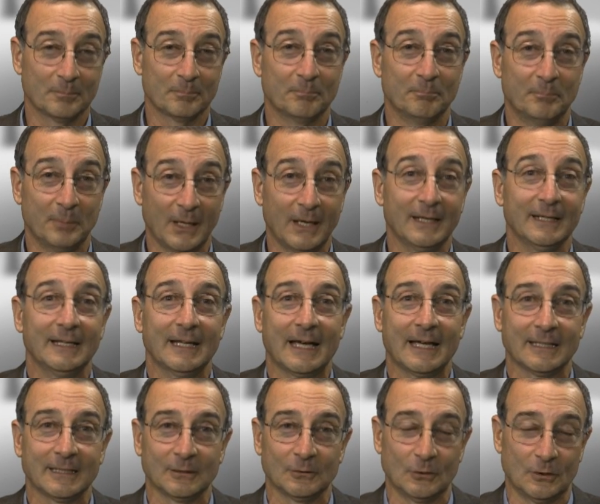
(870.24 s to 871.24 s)
but I
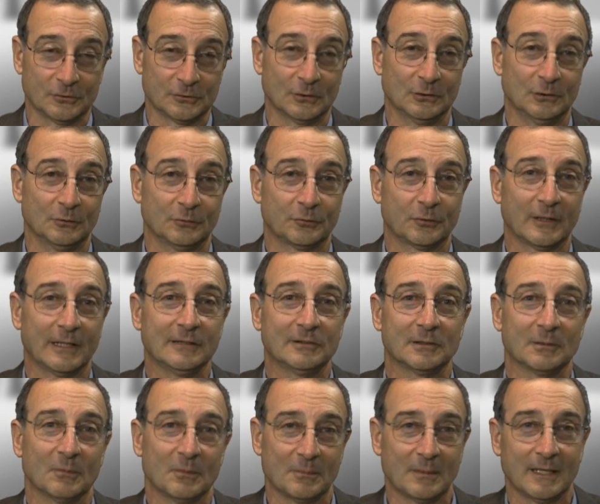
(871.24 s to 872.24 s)
can also defray
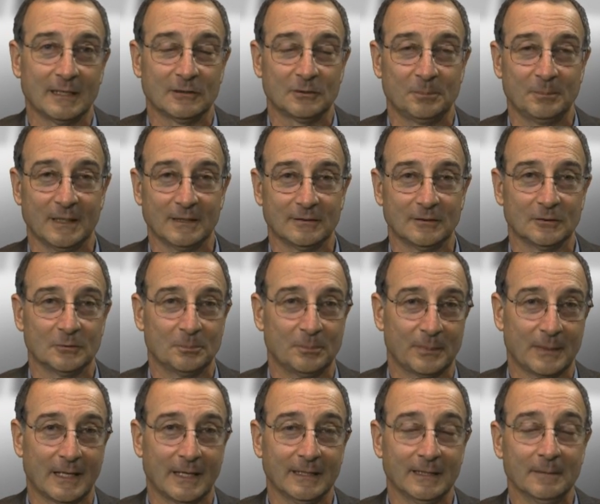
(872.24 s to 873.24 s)
some of my expenses
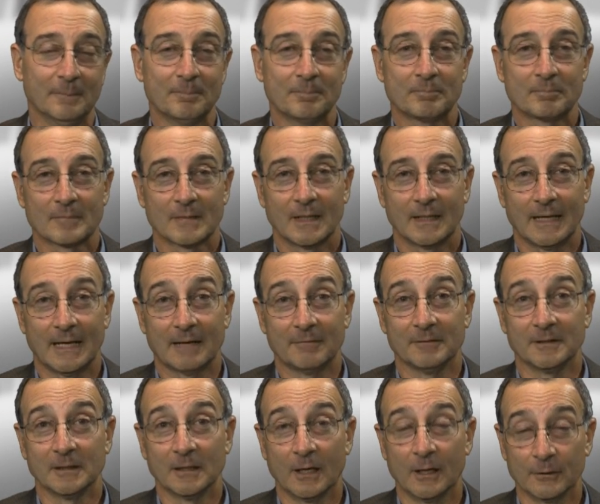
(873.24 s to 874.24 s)
by
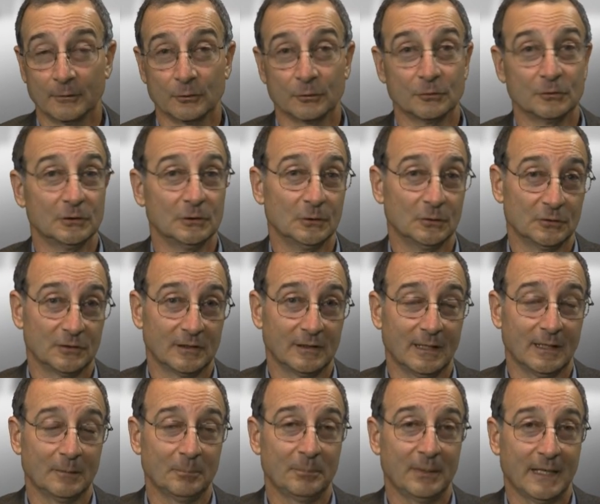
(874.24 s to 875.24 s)
having others use it
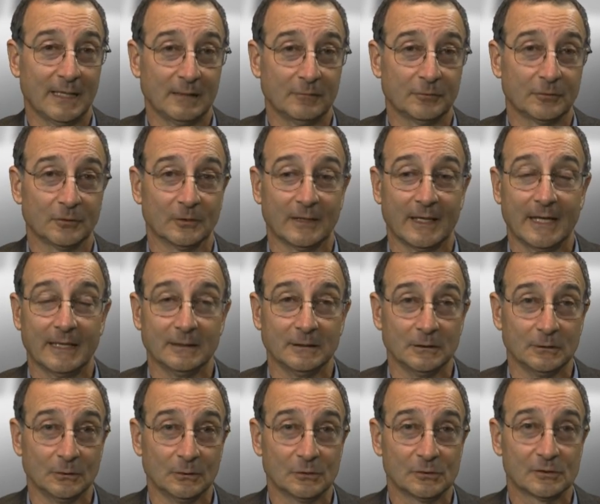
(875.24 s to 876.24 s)
and pay for that
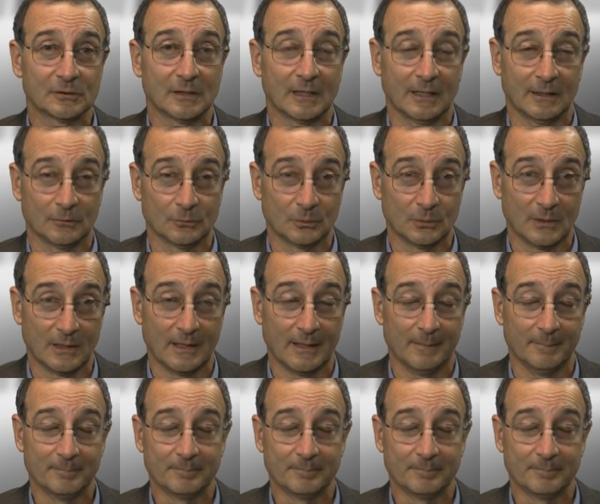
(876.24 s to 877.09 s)
use as well.